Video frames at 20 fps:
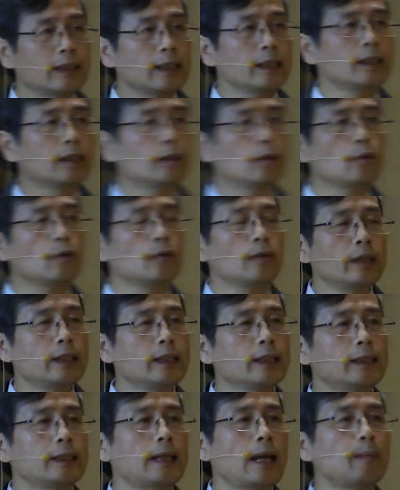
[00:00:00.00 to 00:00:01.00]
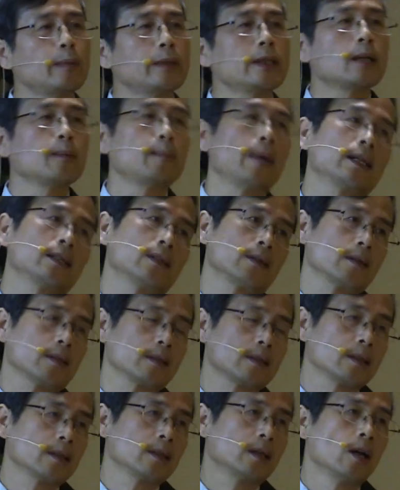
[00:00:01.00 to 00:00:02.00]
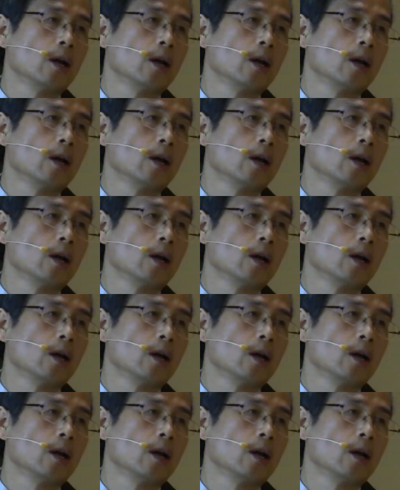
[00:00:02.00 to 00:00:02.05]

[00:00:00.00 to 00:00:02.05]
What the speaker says: these two established methods,